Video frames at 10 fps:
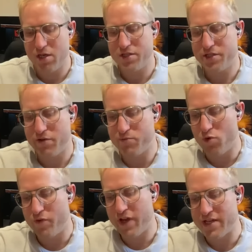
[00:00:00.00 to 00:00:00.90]
So it was
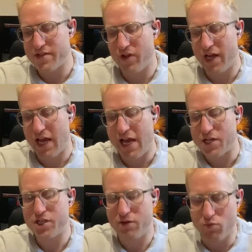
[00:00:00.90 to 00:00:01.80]
more of a case of like,
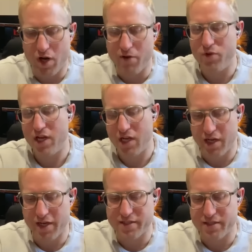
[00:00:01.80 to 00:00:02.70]
actually what I
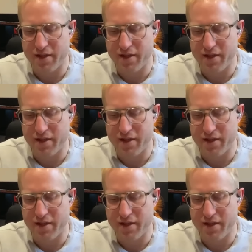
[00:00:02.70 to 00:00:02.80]
realized